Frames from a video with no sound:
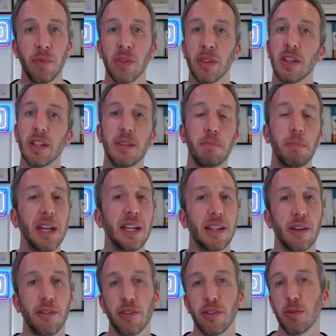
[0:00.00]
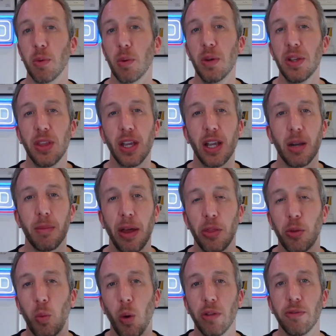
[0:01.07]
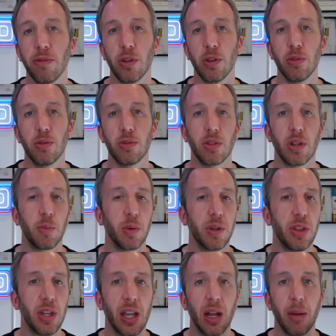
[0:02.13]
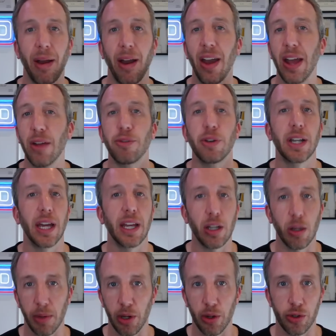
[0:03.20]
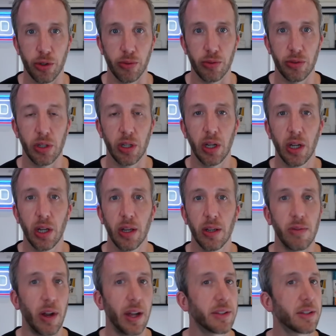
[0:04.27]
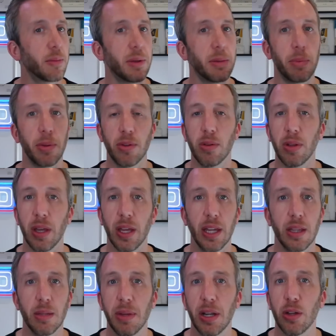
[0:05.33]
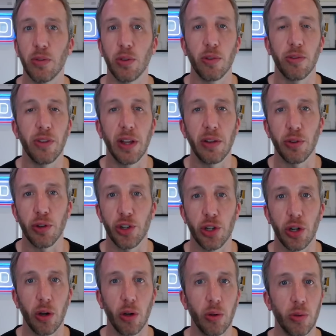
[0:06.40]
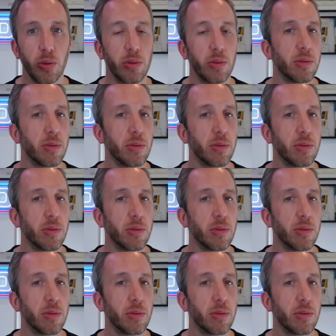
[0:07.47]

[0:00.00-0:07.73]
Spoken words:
The big difference when we're thinking about the one views and we're thinking about everyday commercials, right? It's going to be in the middle of your favorite show,